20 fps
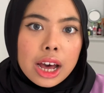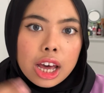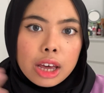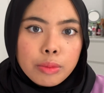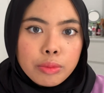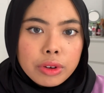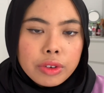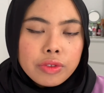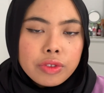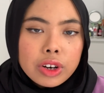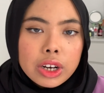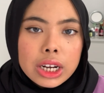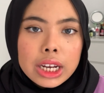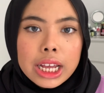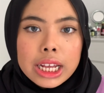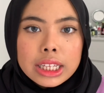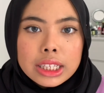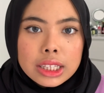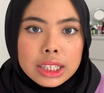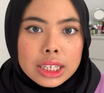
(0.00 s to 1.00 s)
I prefer
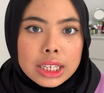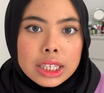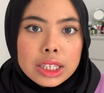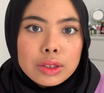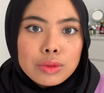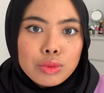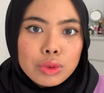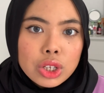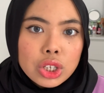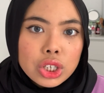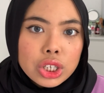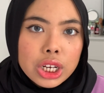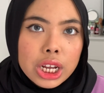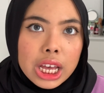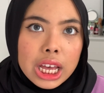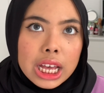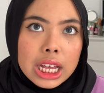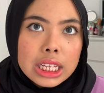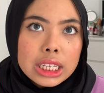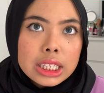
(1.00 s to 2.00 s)
lenses which
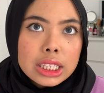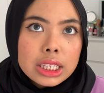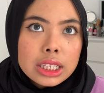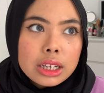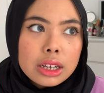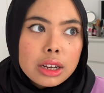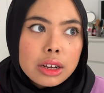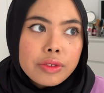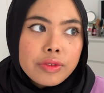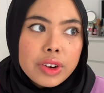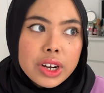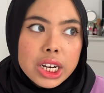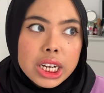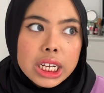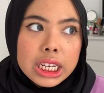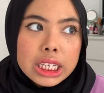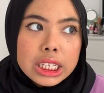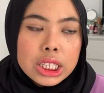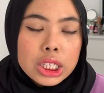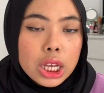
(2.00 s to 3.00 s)
has a
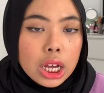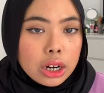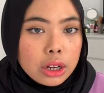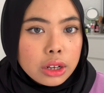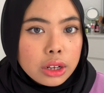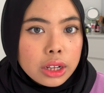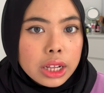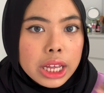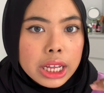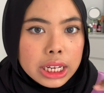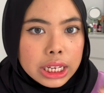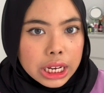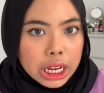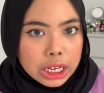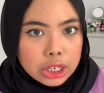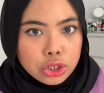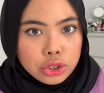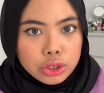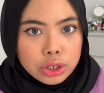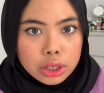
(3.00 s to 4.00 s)
very subtle and
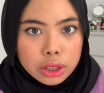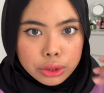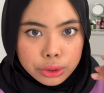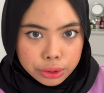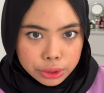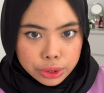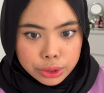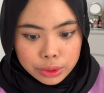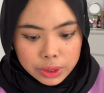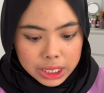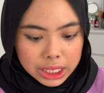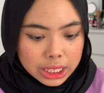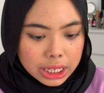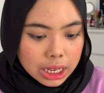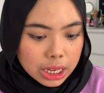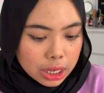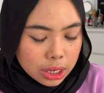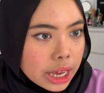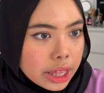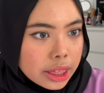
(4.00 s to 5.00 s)
natural look to it.
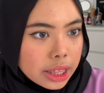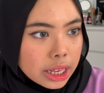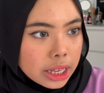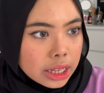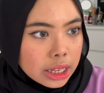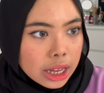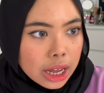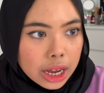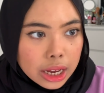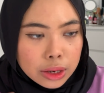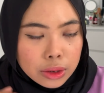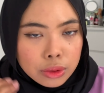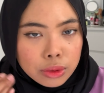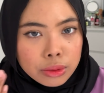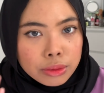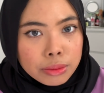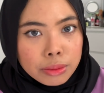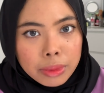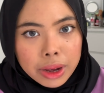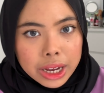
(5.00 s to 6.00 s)
I think I
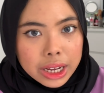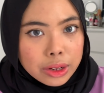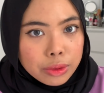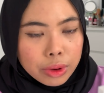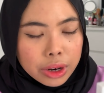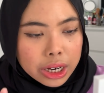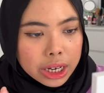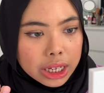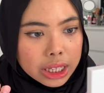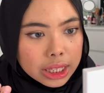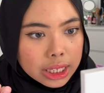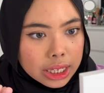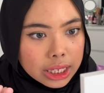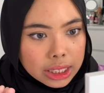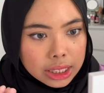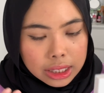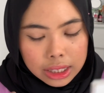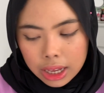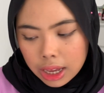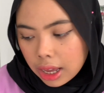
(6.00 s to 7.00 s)
don't mind wearing
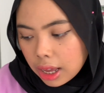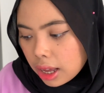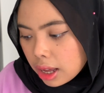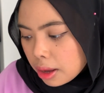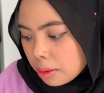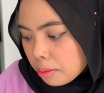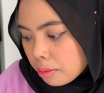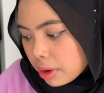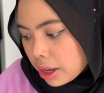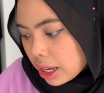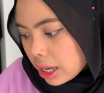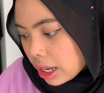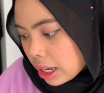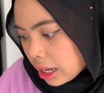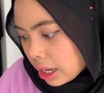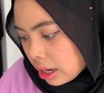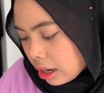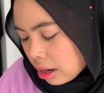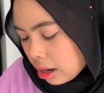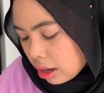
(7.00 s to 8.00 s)
this,
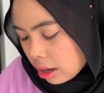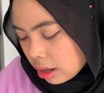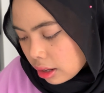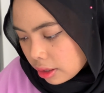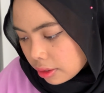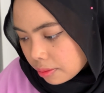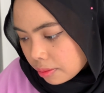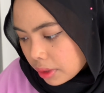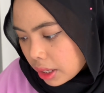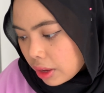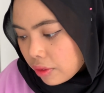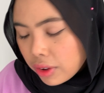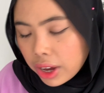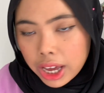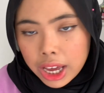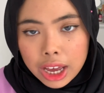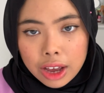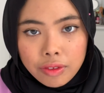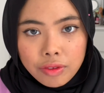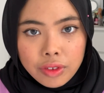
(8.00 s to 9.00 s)
but if I
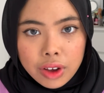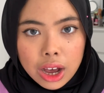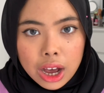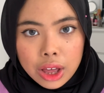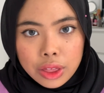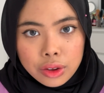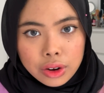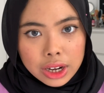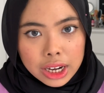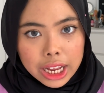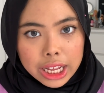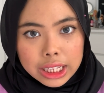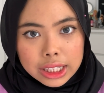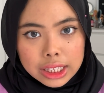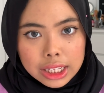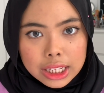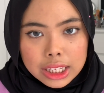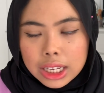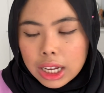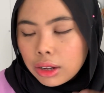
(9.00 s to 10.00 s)
have other
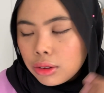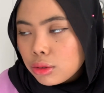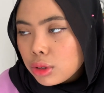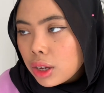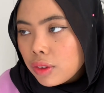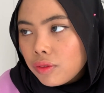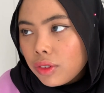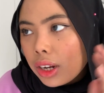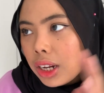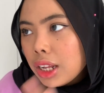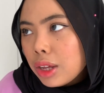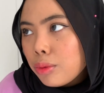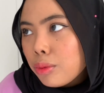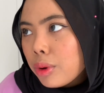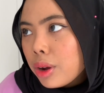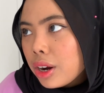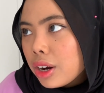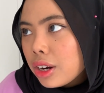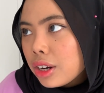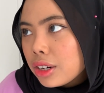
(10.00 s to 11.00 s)
lenses, I'll definitely
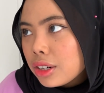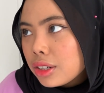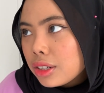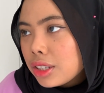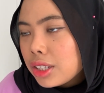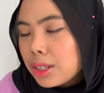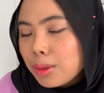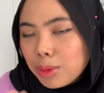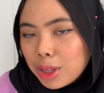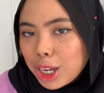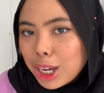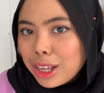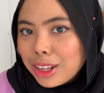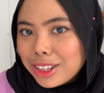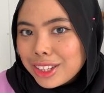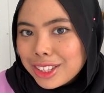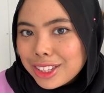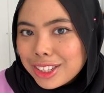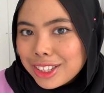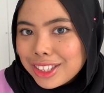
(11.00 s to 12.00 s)
wear something
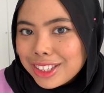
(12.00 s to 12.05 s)
else.